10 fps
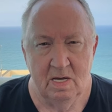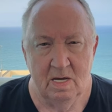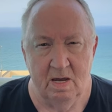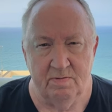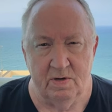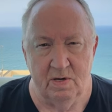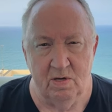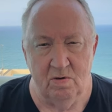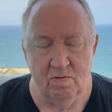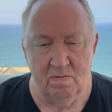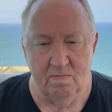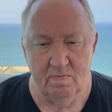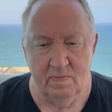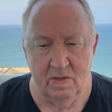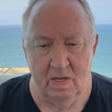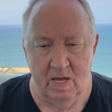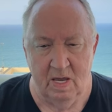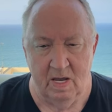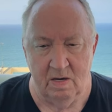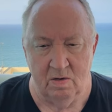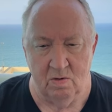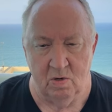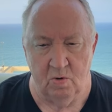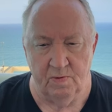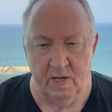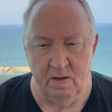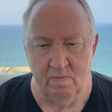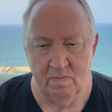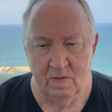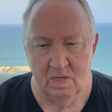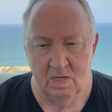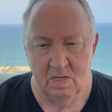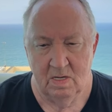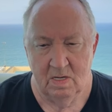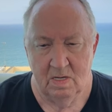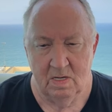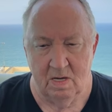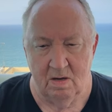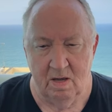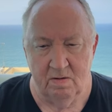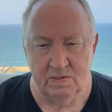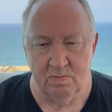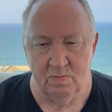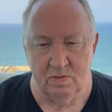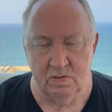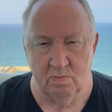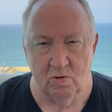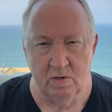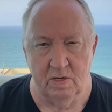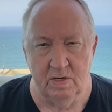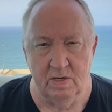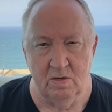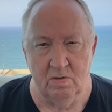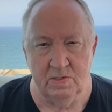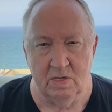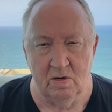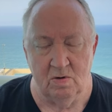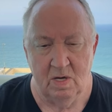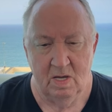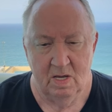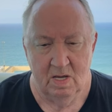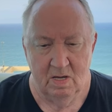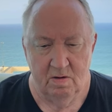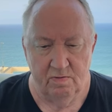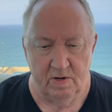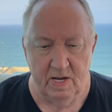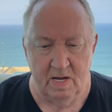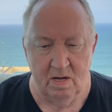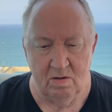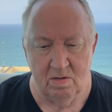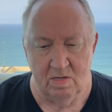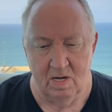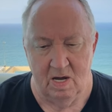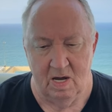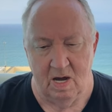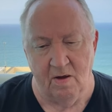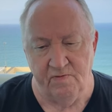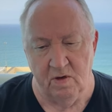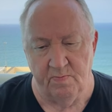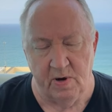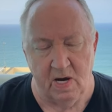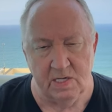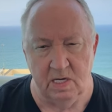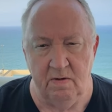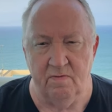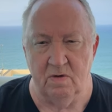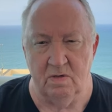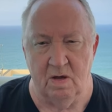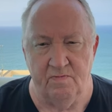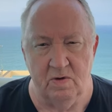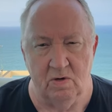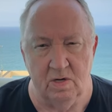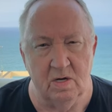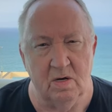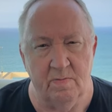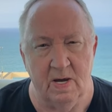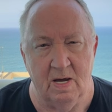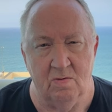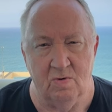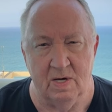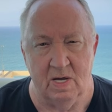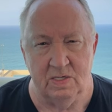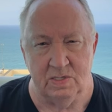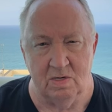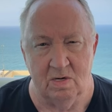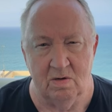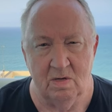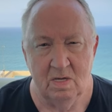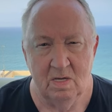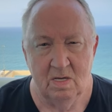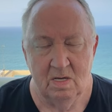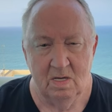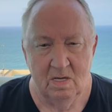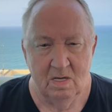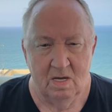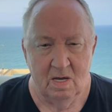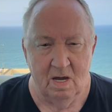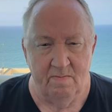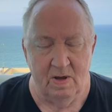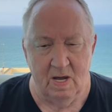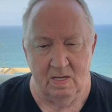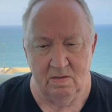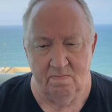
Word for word: afternoon, and hopefully I'll have some, some more good news. So for now, I feel positive. I feel good about what I saw. I'm not